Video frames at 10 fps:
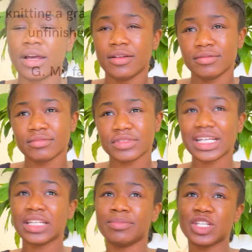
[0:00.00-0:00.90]
Is that
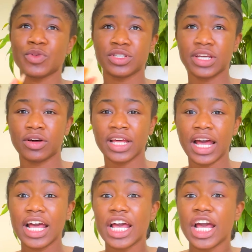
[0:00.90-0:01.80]
the best way to tell that?
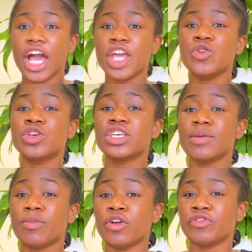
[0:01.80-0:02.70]
And you
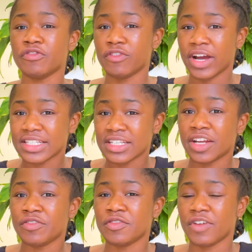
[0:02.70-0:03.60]
keep on revising
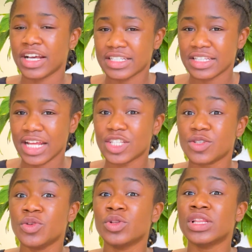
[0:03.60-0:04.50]
and revising that till
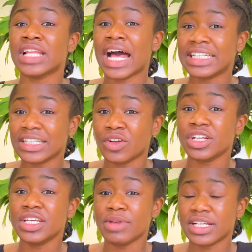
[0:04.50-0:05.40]
you land on an
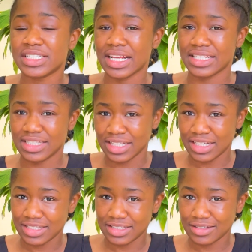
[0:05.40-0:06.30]
image that
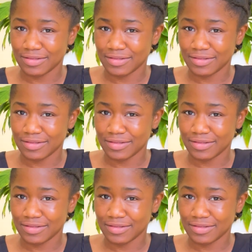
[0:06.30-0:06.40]
sticks.